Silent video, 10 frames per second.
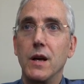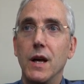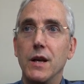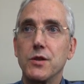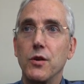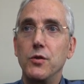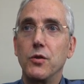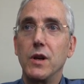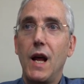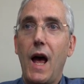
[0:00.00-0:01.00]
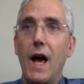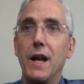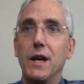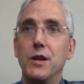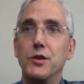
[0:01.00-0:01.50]
And so you can
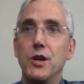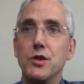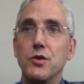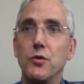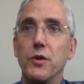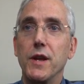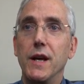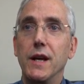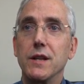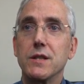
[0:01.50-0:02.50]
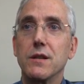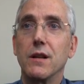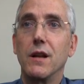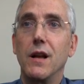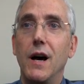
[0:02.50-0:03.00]
add additional things
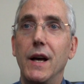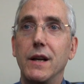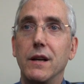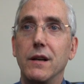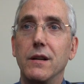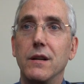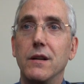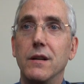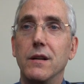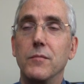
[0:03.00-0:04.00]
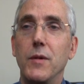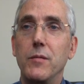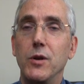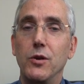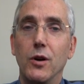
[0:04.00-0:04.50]
like
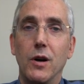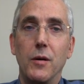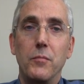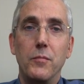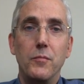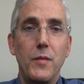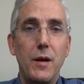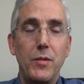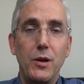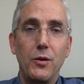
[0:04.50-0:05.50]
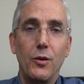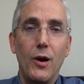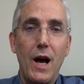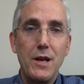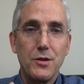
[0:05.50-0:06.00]
maybe
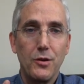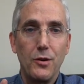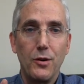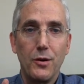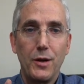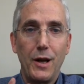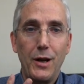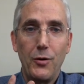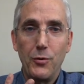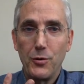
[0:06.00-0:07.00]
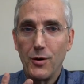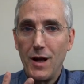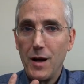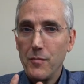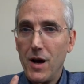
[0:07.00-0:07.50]
your eyes are getting older
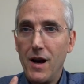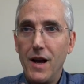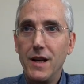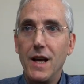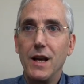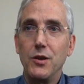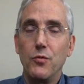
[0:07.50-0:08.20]
like mine and you